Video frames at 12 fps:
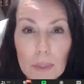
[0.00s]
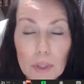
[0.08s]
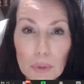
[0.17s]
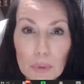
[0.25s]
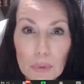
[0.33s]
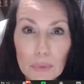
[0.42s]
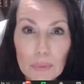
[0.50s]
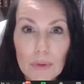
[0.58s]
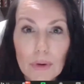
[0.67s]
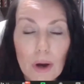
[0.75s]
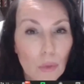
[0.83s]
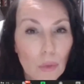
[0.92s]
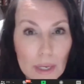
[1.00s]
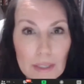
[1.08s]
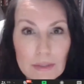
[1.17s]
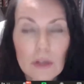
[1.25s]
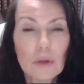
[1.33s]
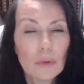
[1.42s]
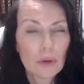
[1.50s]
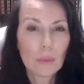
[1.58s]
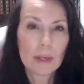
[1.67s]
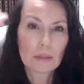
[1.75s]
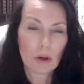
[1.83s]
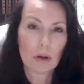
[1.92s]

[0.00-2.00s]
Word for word: who else